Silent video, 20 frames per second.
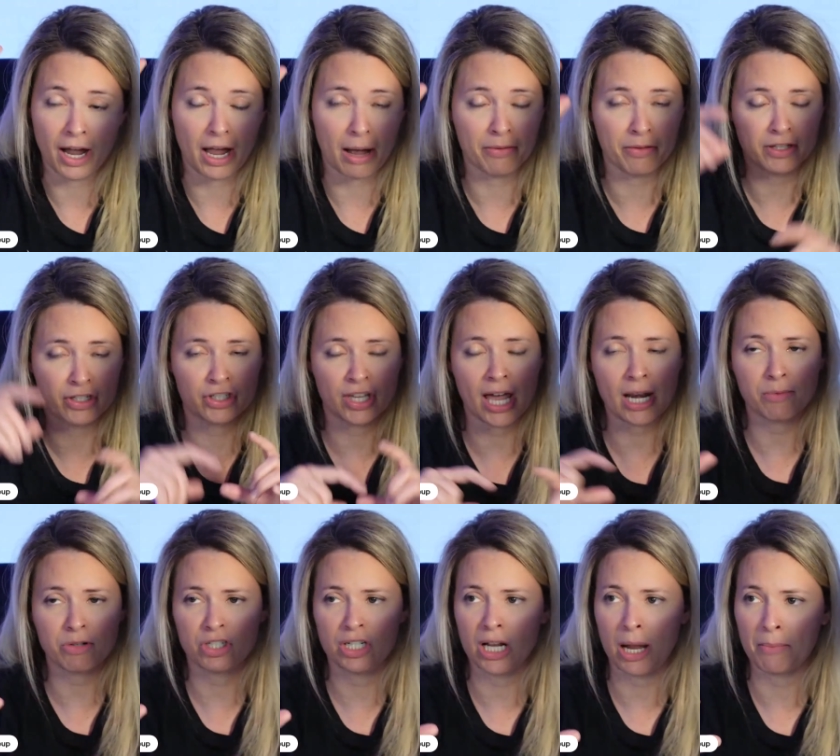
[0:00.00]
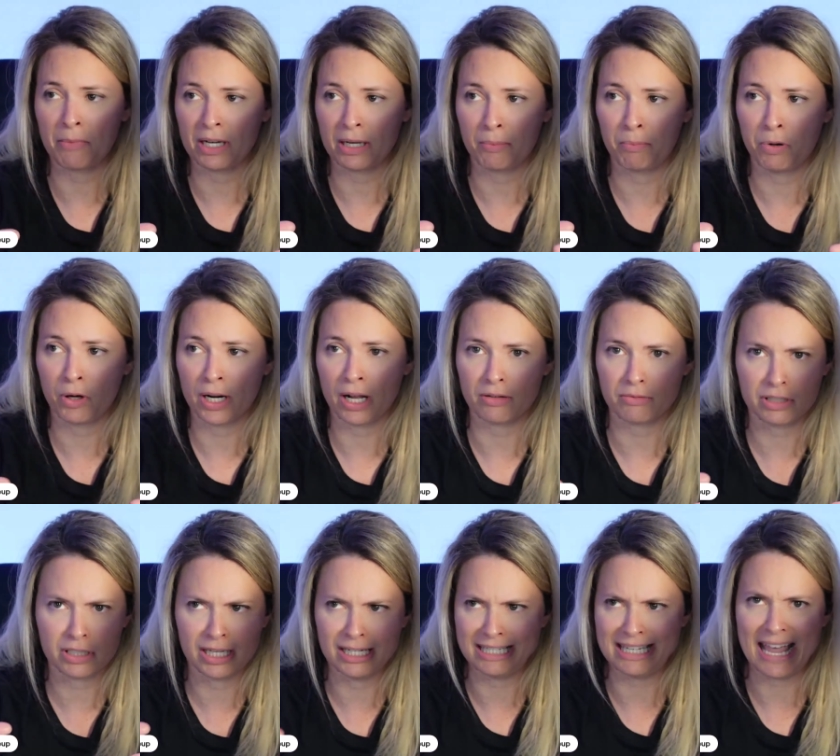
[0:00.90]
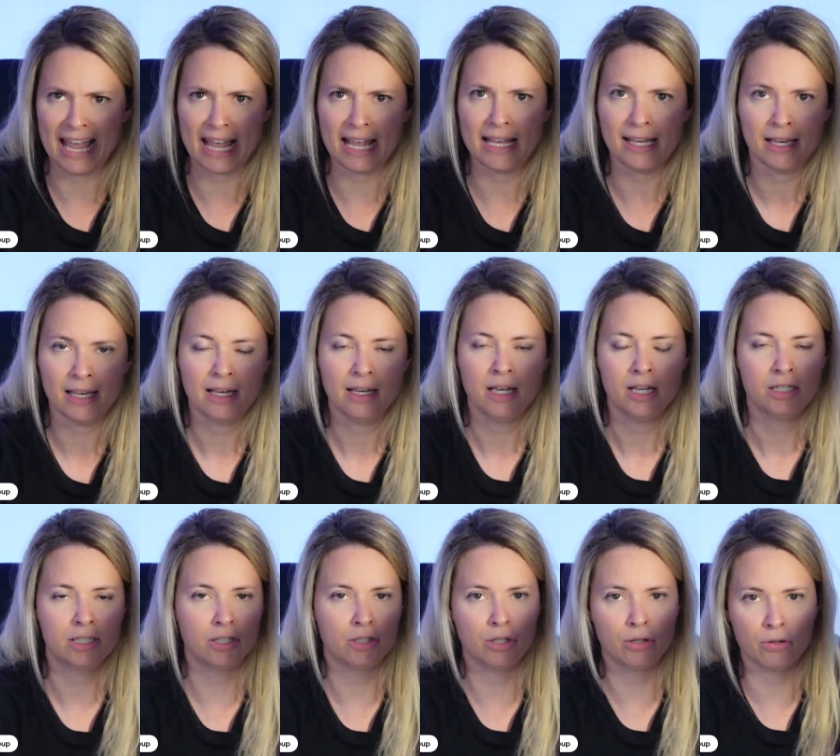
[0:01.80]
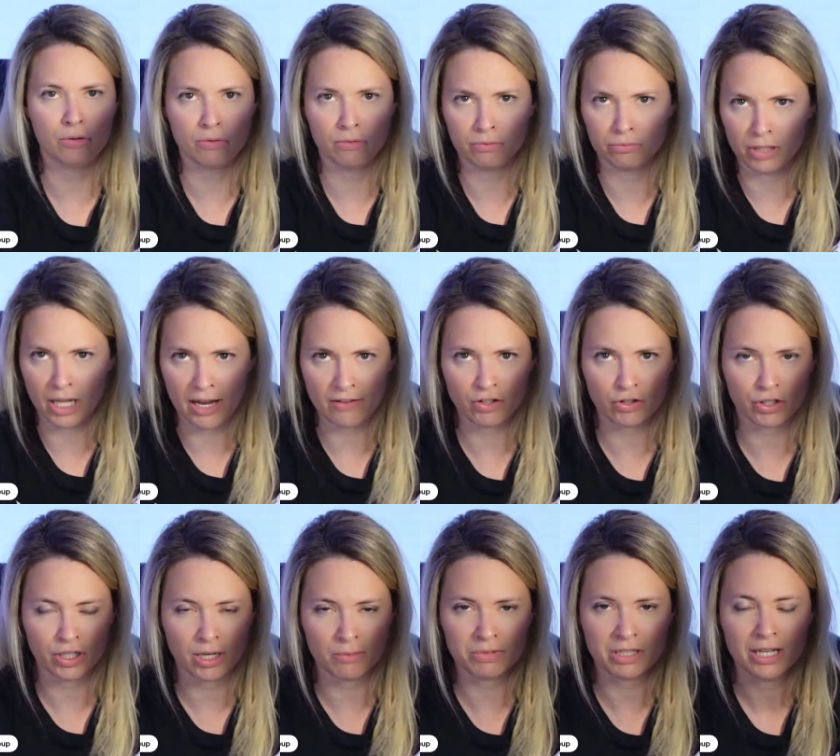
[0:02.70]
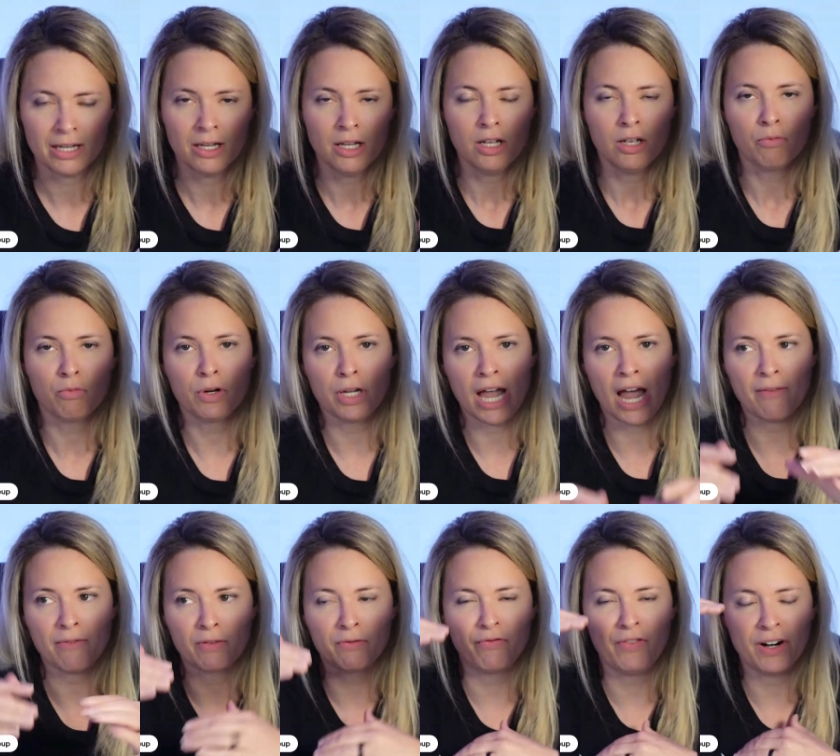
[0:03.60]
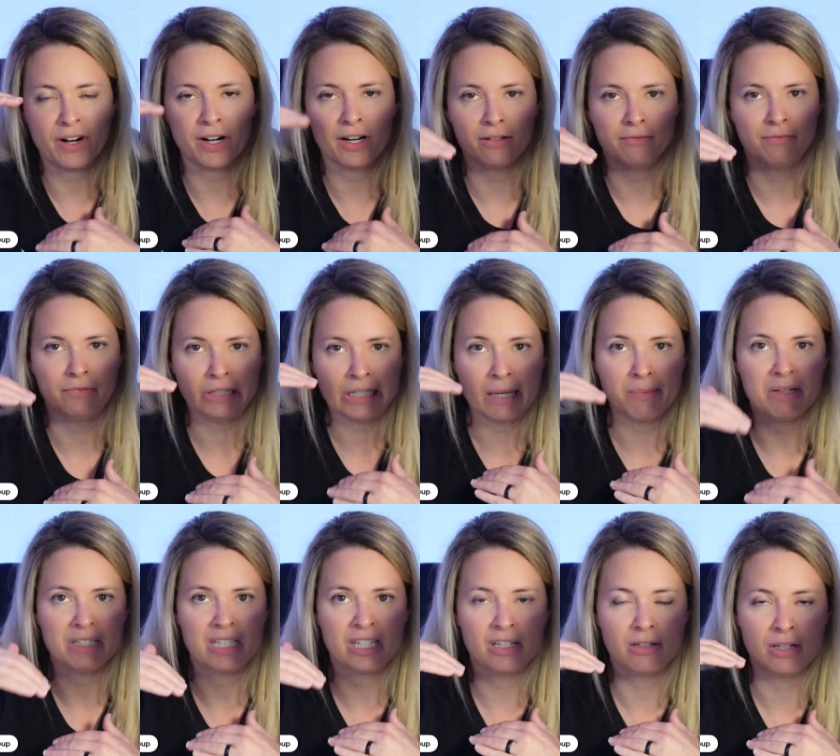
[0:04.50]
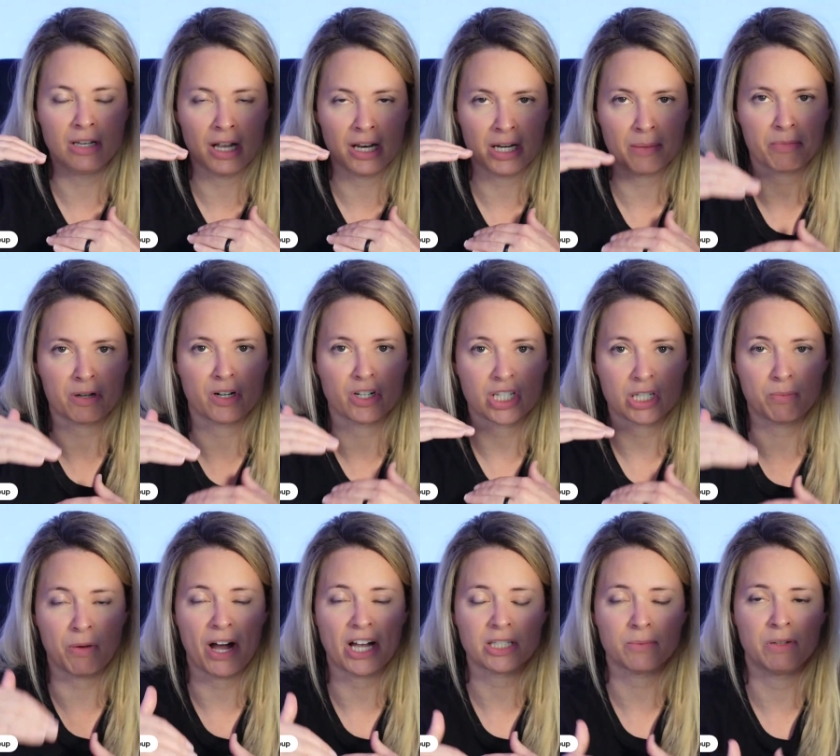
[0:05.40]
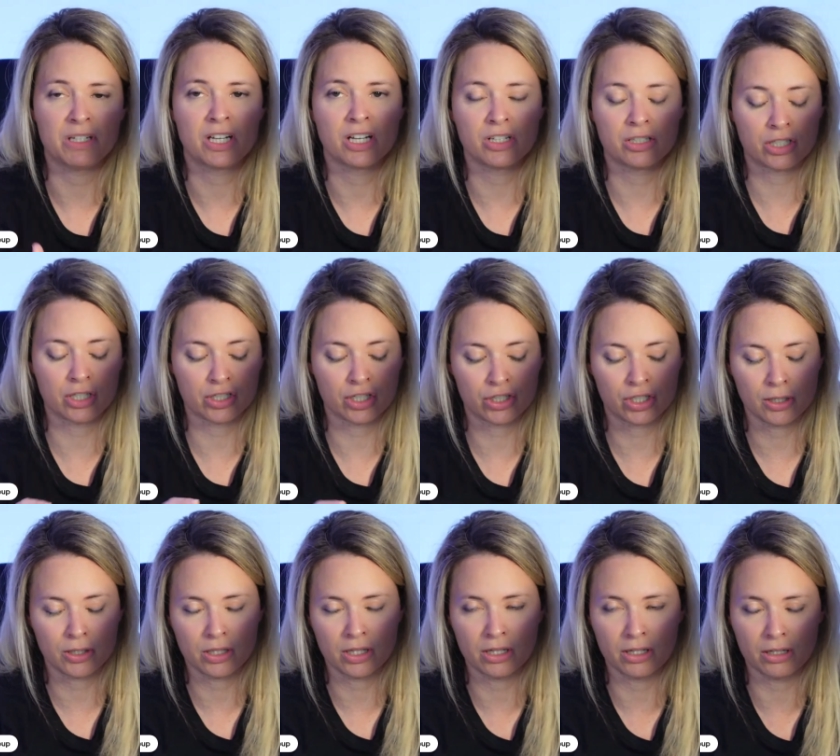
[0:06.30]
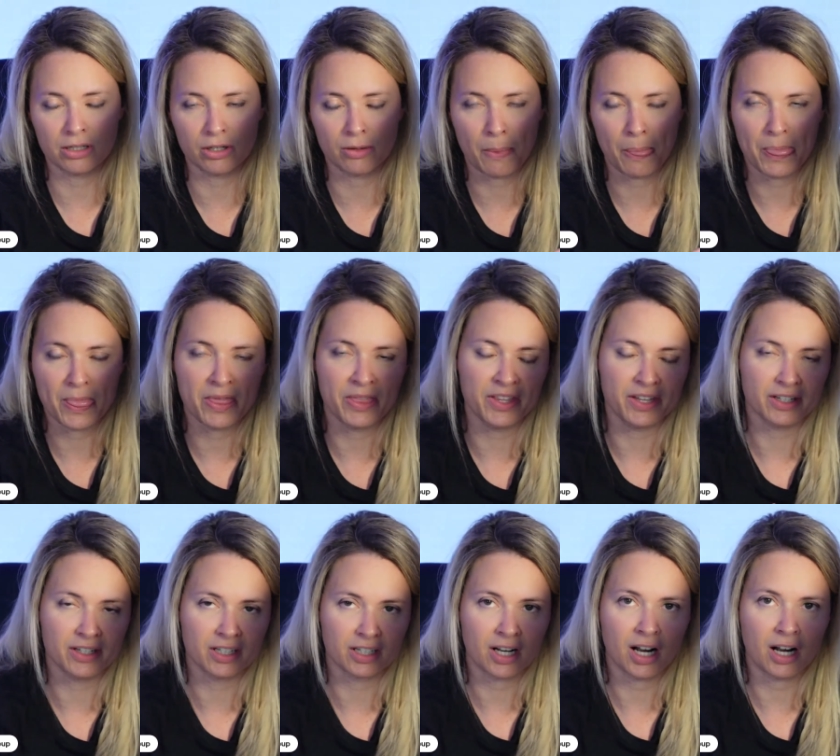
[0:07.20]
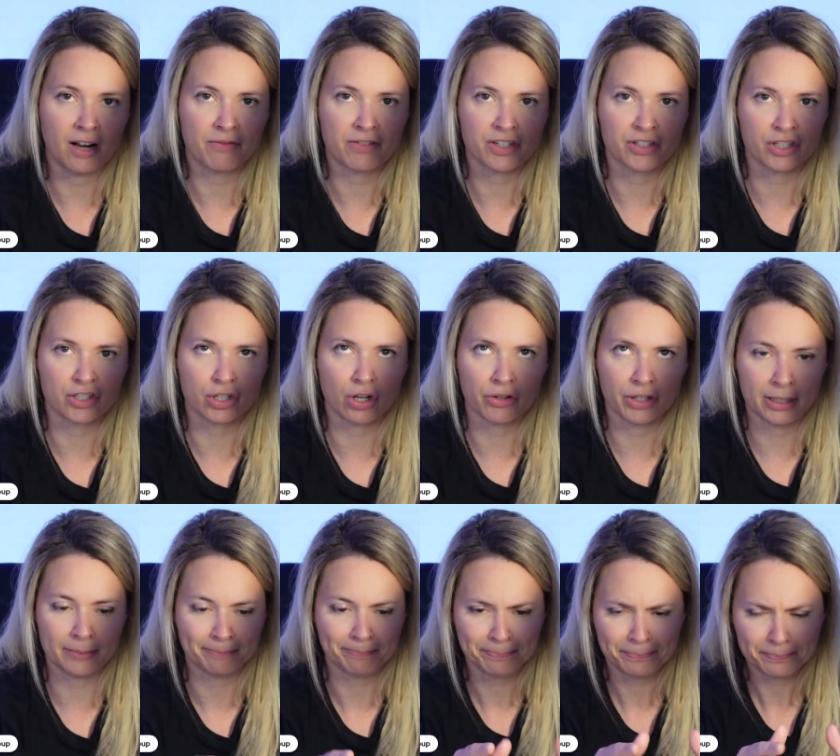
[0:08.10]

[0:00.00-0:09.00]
the sign up sheet I'm going to put out today to do live streams. We have a very limited number of spots because the conference is only,